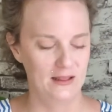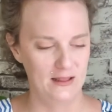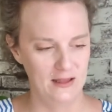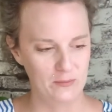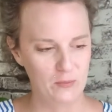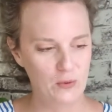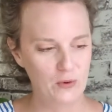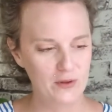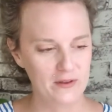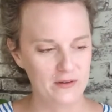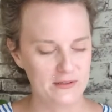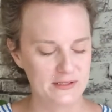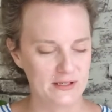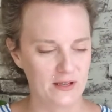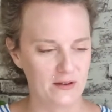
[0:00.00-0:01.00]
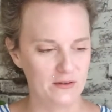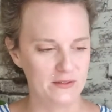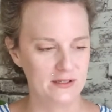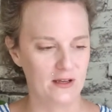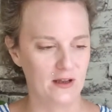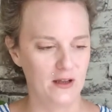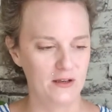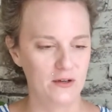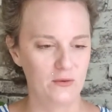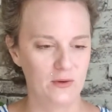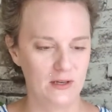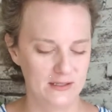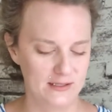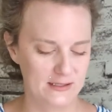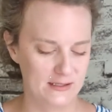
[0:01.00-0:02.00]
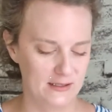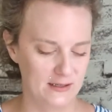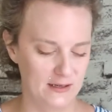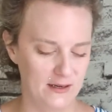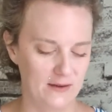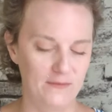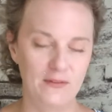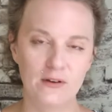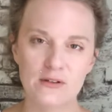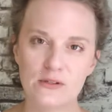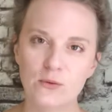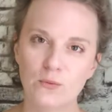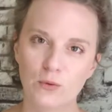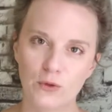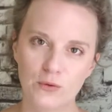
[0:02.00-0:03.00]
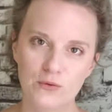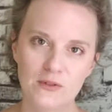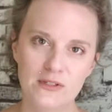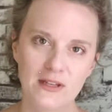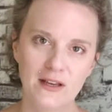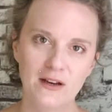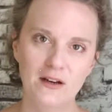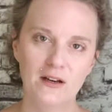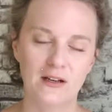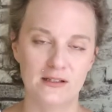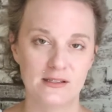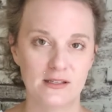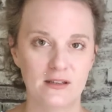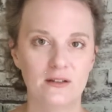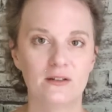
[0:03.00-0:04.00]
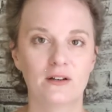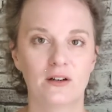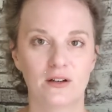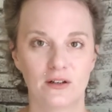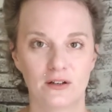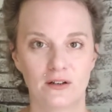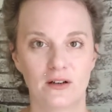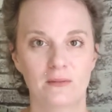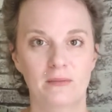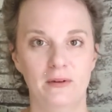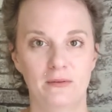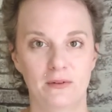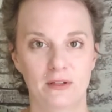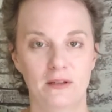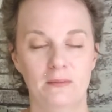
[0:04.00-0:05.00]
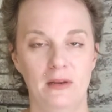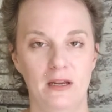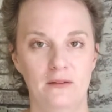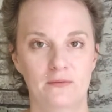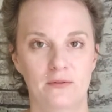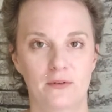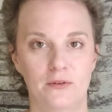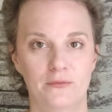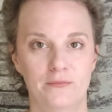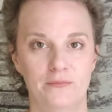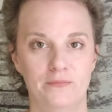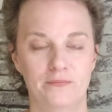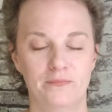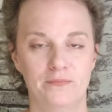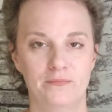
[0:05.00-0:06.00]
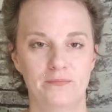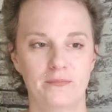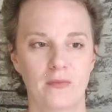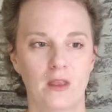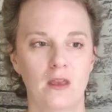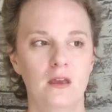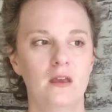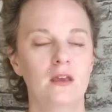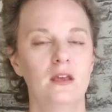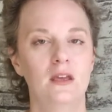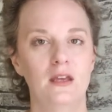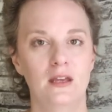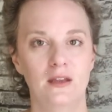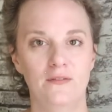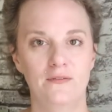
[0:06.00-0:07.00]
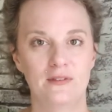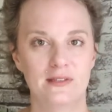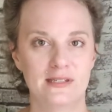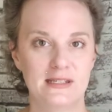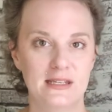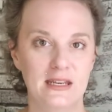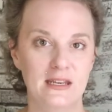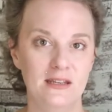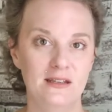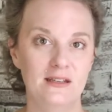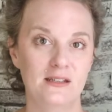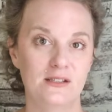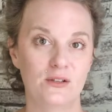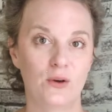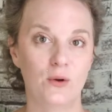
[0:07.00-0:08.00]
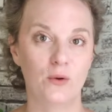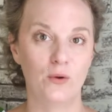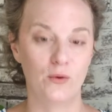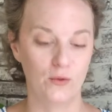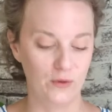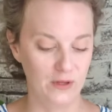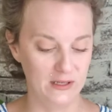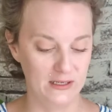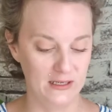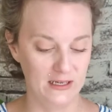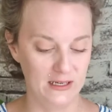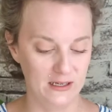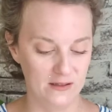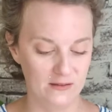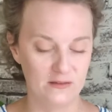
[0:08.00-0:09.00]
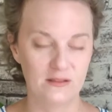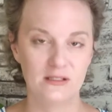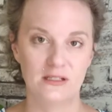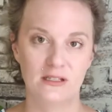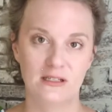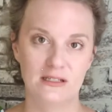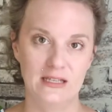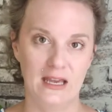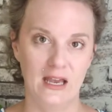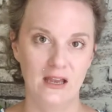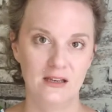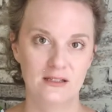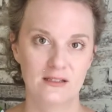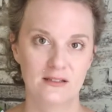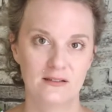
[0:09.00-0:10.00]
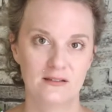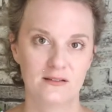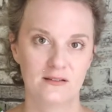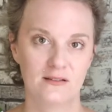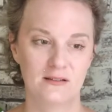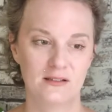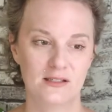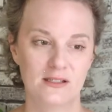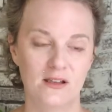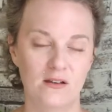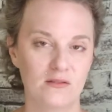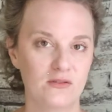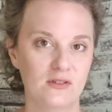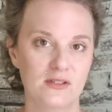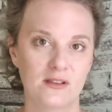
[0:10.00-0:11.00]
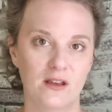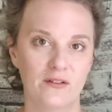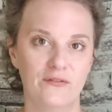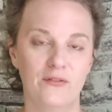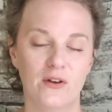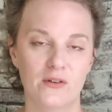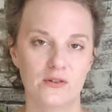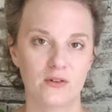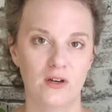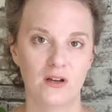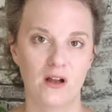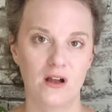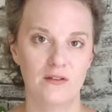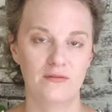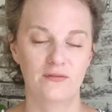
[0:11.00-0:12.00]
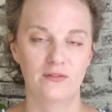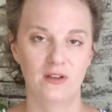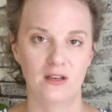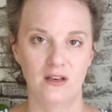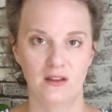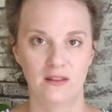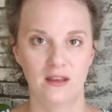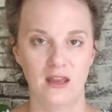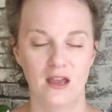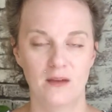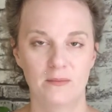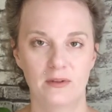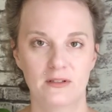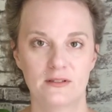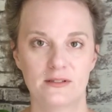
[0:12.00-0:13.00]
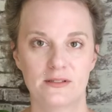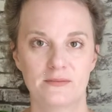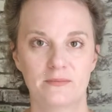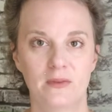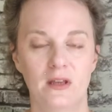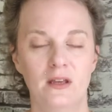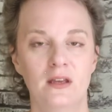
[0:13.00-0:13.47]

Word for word: they pour their salt onto us. If there's a wound there, it's going to hurt and be really painful. If the skin is whole and healed and intact, the salt just kind of falls right off and nothing happens.